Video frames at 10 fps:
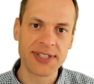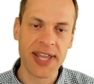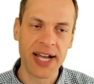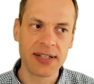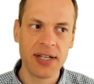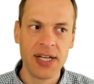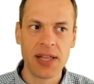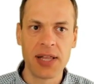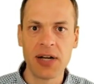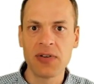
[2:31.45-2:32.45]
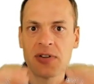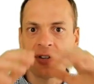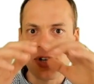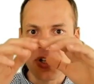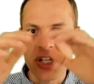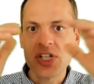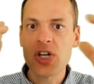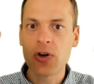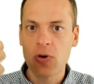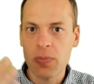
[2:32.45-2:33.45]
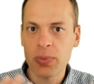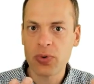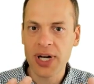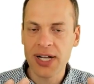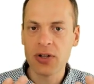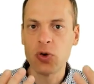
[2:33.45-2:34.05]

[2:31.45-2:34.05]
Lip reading: that there is a strategic component.